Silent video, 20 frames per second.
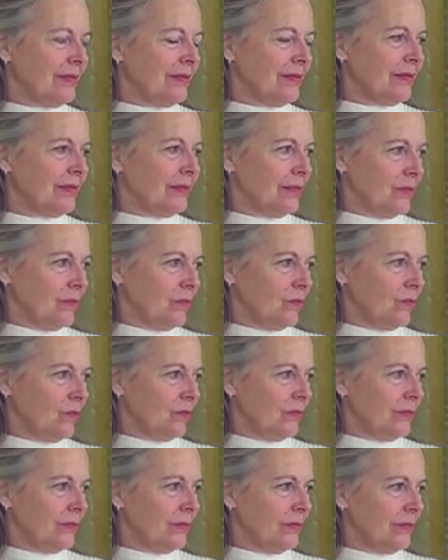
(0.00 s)
Idol worship
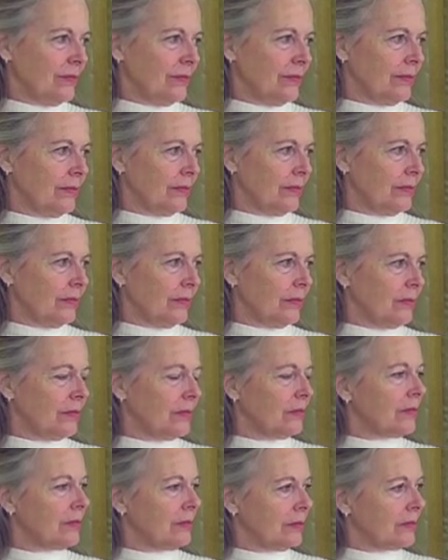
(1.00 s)

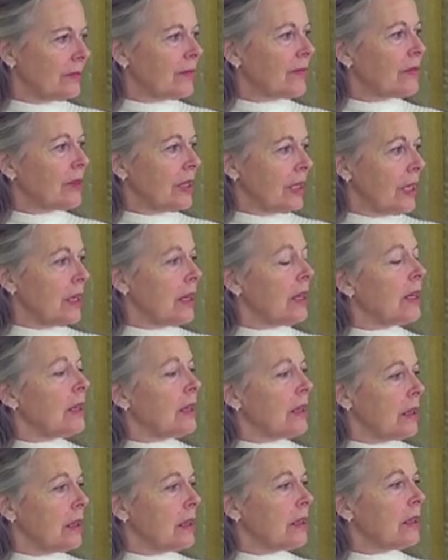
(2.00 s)
and worshipping a
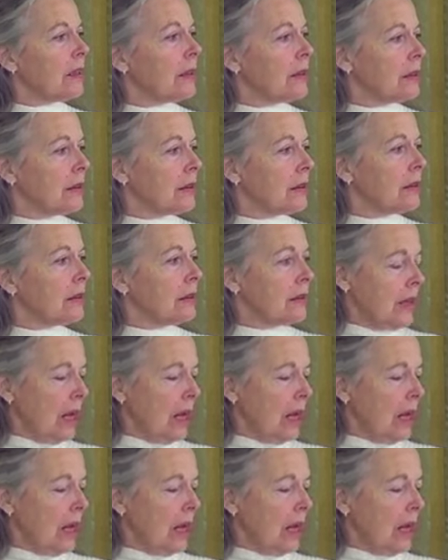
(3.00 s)
picture